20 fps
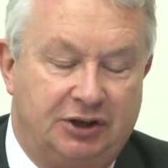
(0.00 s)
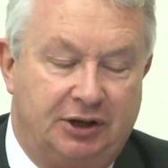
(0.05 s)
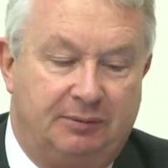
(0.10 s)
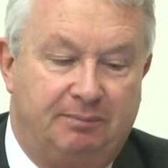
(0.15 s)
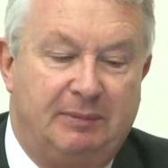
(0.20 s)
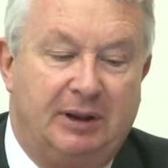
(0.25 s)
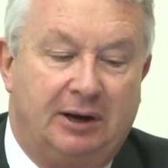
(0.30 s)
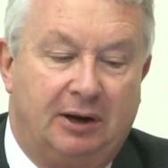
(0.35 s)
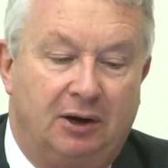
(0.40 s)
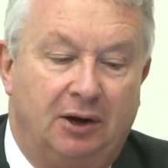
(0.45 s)
It
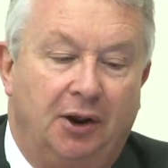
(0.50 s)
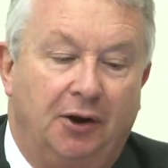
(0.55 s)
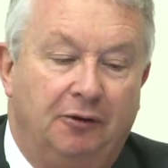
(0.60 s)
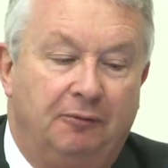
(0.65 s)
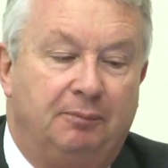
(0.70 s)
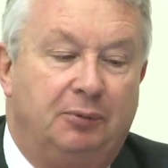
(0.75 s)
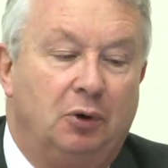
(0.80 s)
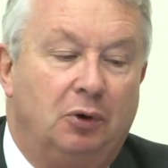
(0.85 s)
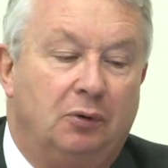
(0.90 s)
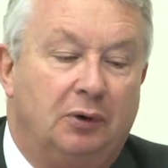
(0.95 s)
made a lot
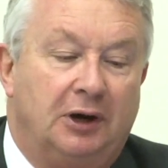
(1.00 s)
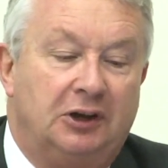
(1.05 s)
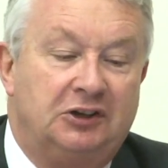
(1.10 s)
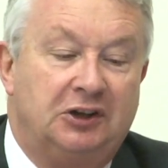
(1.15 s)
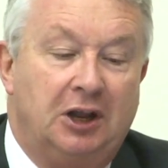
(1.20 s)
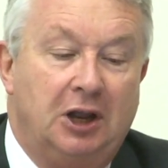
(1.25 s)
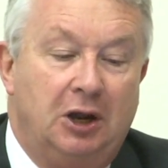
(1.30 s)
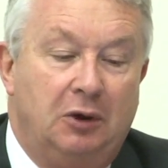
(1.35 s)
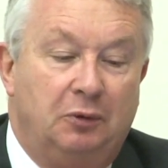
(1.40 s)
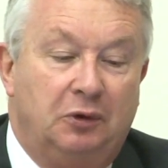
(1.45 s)
of progress
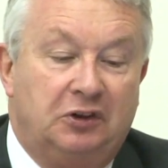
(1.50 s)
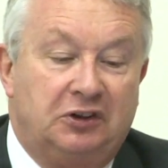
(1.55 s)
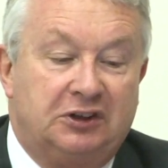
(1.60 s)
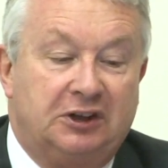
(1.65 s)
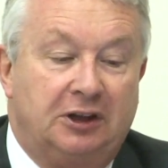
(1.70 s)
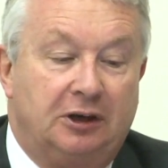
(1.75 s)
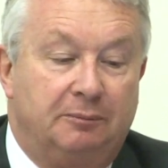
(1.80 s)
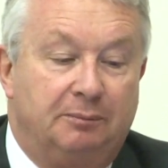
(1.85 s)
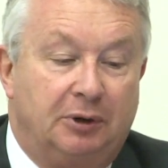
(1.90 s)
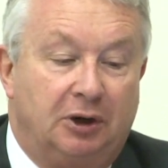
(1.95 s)
with
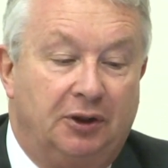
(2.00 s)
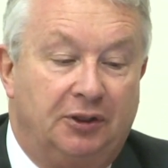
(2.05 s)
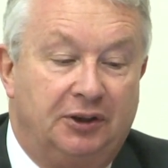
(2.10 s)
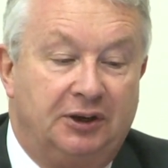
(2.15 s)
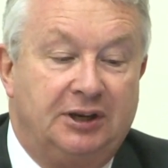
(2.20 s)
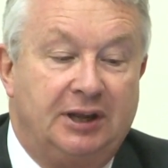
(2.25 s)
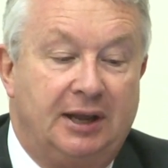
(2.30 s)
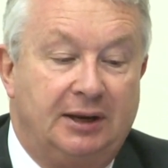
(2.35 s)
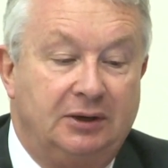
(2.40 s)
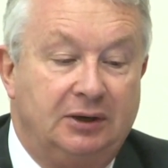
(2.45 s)
skilled birth
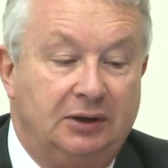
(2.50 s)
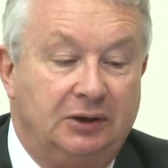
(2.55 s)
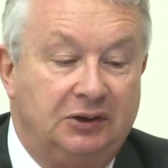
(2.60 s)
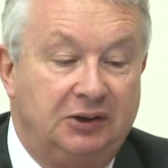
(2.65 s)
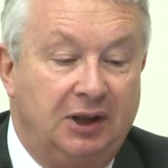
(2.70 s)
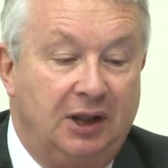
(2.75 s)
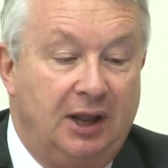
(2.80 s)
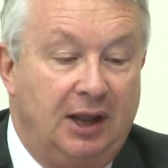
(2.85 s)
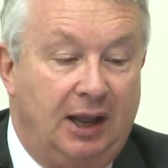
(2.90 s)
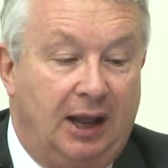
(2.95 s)
attendance,